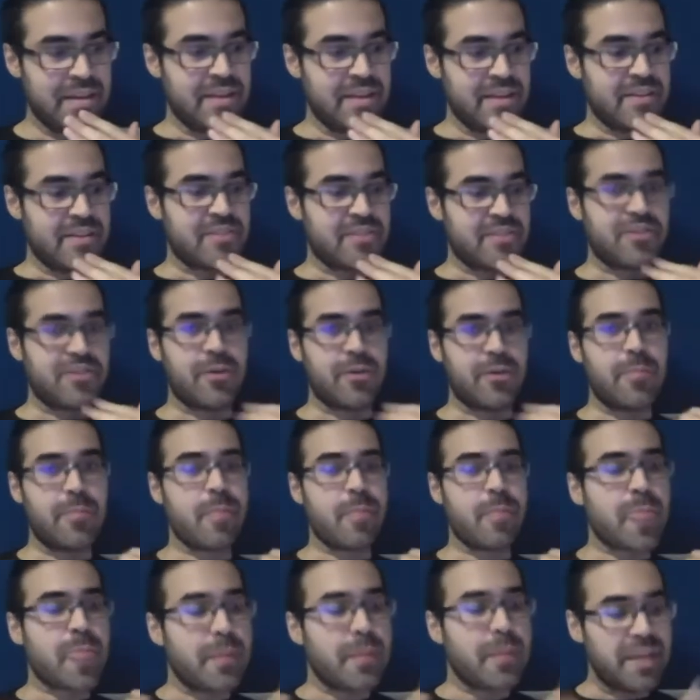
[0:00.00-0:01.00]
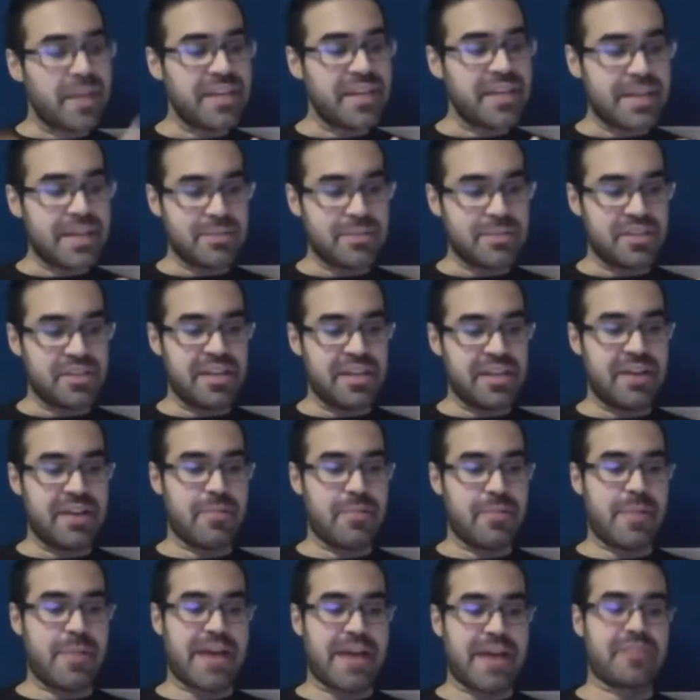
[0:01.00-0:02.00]
So many dApps today are
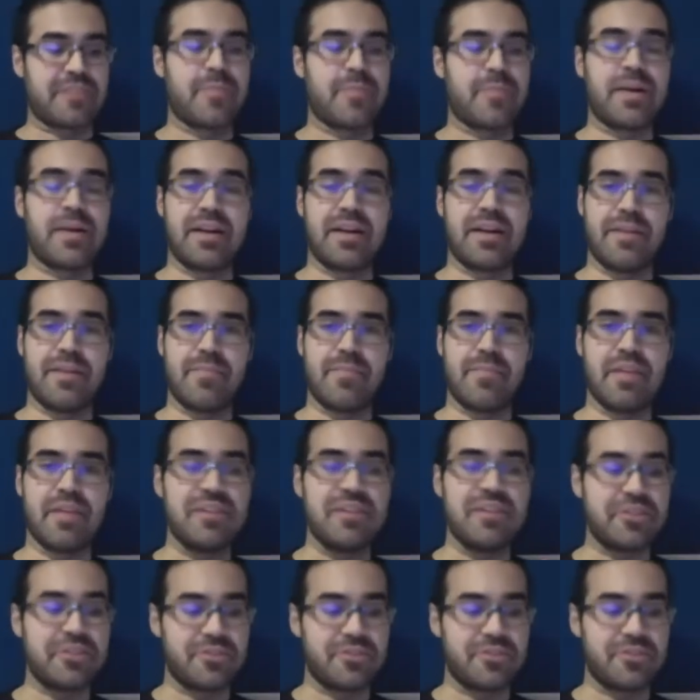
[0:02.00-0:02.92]
backed by additional